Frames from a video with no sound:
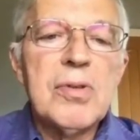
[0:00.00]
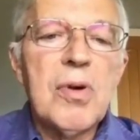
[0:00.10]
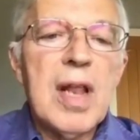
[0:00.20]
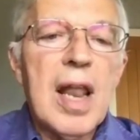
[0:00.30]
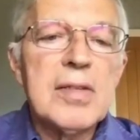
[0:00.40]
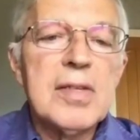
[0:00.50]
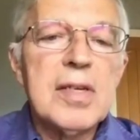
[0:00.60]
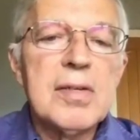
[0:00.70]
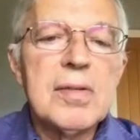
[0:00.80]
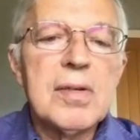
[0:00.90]

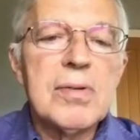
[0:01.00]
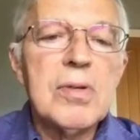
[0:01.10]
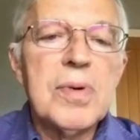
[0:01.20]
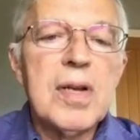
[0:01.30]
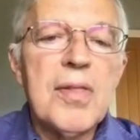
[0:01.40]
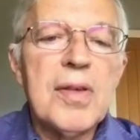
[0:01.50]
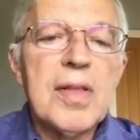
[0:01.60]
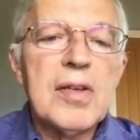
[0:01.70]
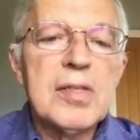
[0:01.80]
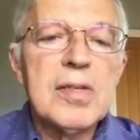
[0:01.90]
non-elected group, and I think
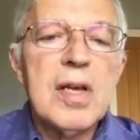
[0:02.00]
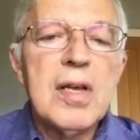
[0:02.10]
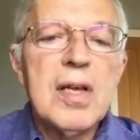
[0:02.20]
that's,